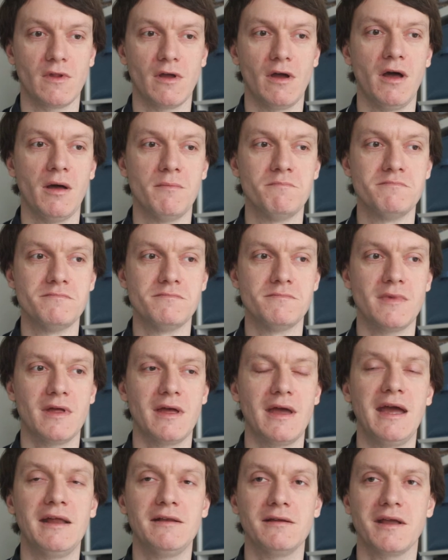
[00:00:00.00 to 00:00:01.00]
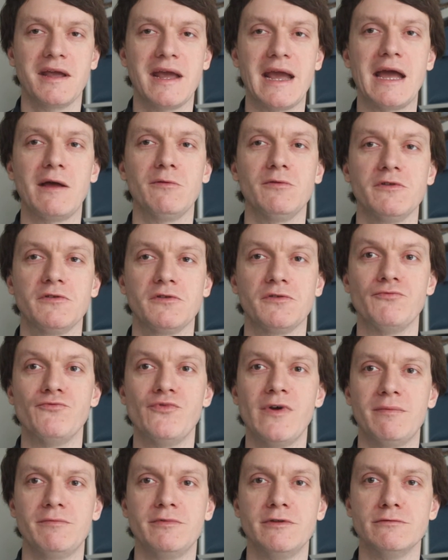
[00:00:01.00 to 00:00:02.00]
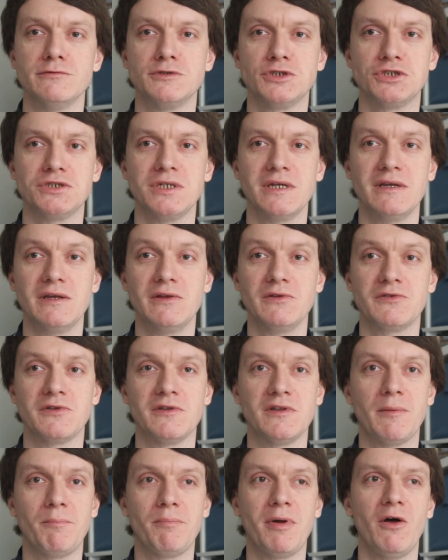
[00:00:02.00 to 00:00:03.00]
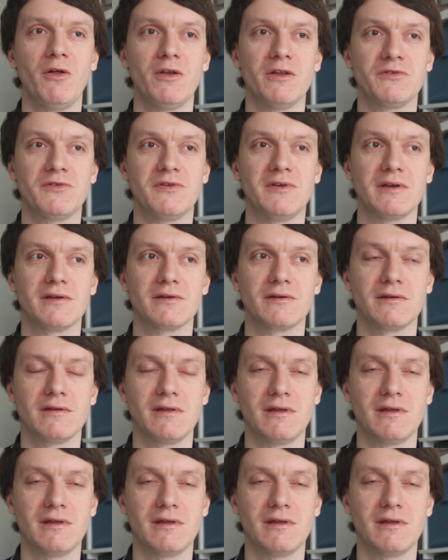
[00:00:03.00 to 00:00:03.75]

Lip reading: countless refugees and the politic